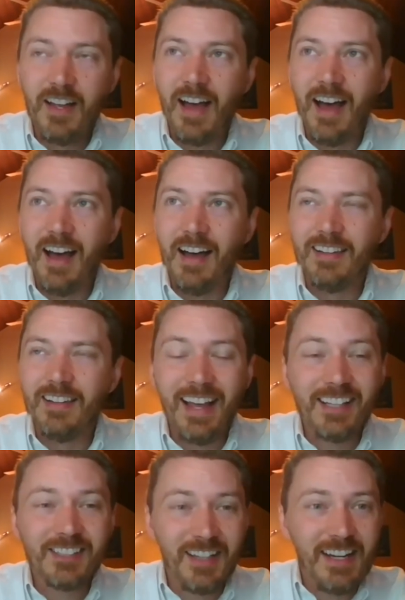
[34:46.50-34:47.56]
uh,
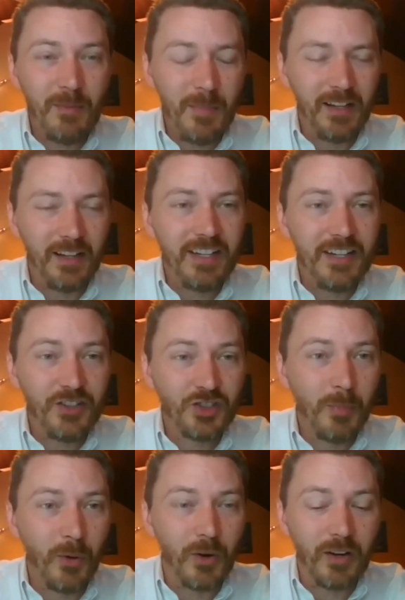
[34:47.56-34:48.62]
lessening ability to
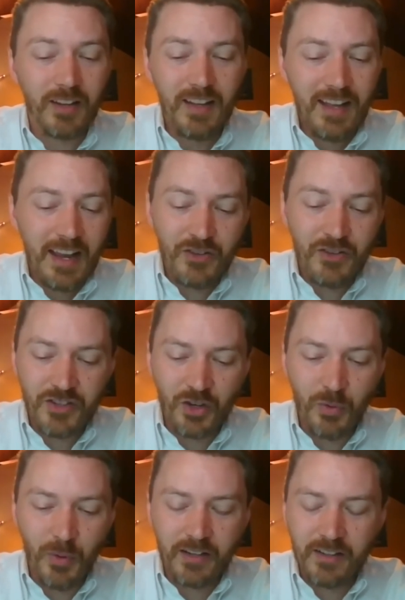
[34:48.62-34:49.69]
support. Here's just a
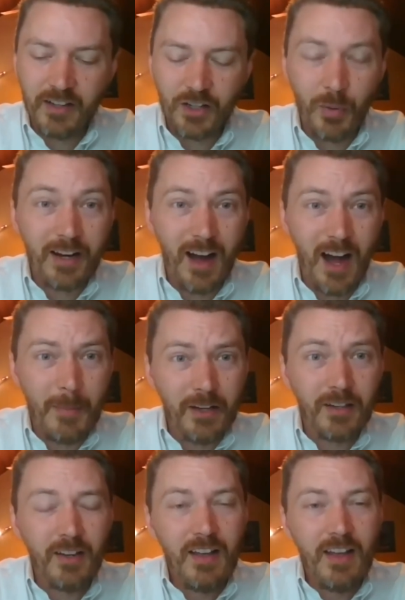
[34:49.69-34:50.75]
quick, quick comment.
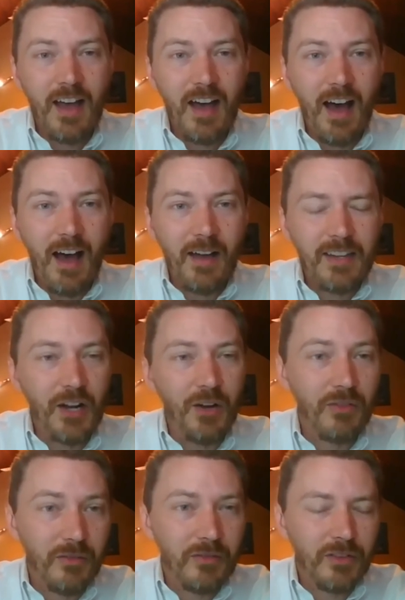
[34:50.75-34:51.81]
Uh, you know,
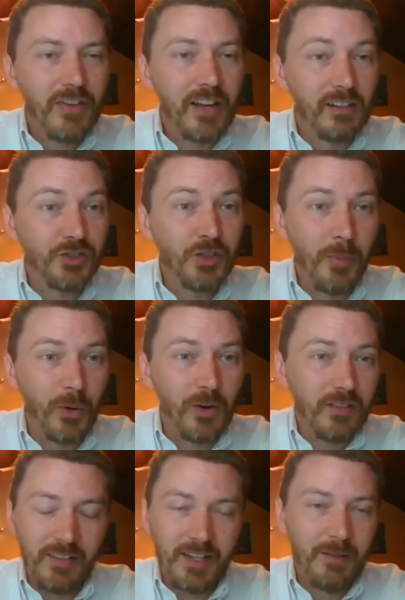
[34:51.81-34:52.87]
the federal
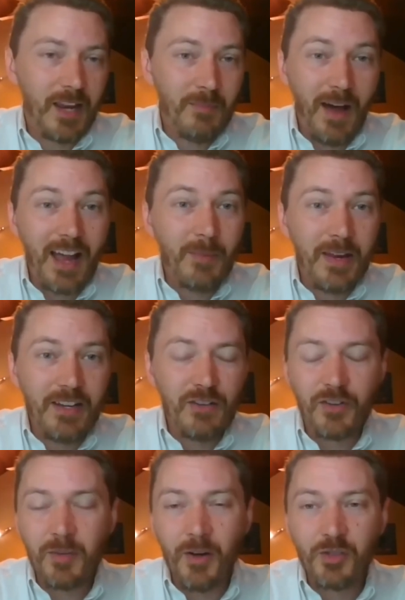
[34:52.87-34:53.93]
support, in, in my opinion,
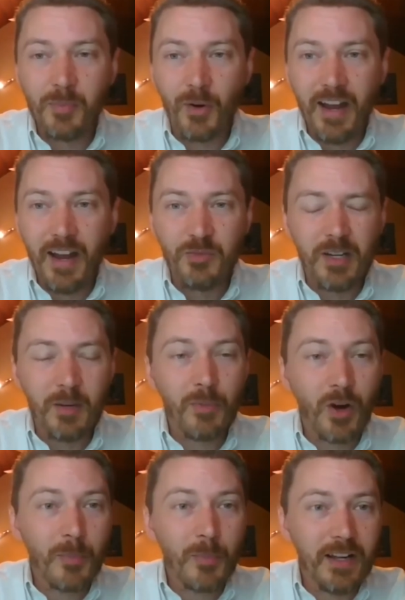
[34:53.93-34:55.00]
for the most part, has been
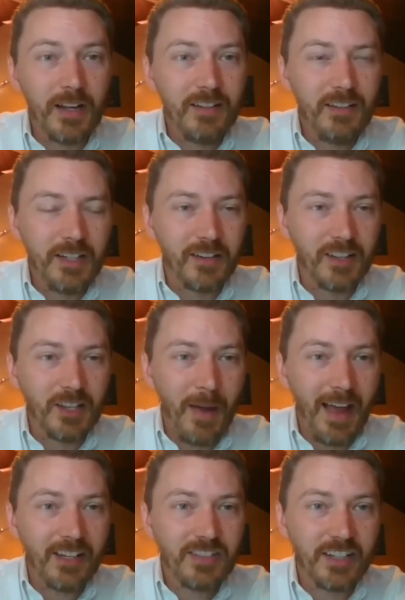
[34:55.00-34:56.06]
appropriate during the
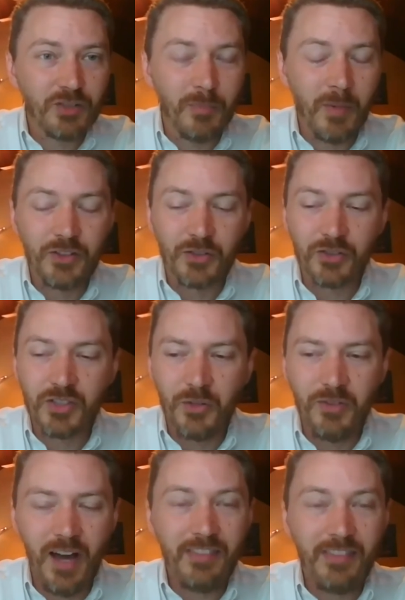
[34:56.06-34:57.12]
past six months or so.
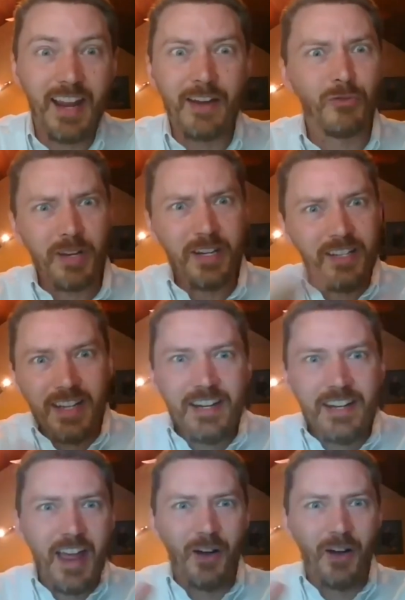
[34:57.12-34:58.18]
Not that every
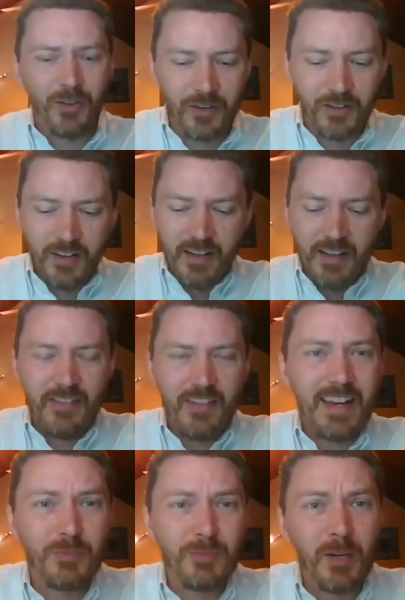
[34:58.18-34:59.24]
detail or
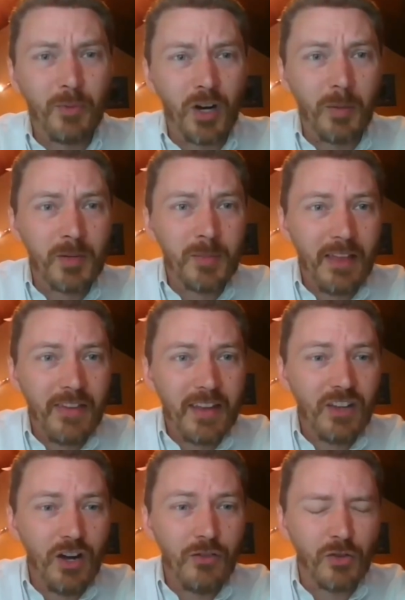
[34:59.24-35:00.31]
thing has been appropriate, but I think
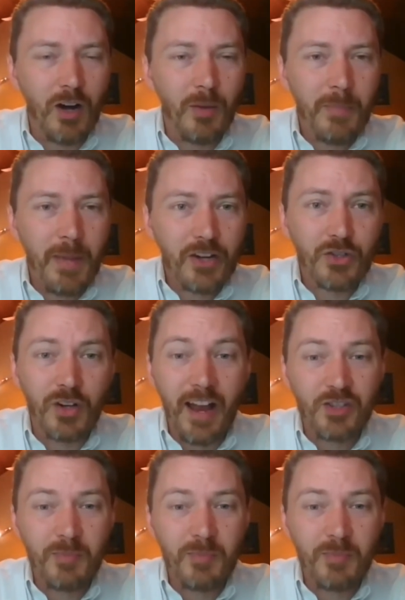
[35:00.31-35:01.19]
the overall picture has been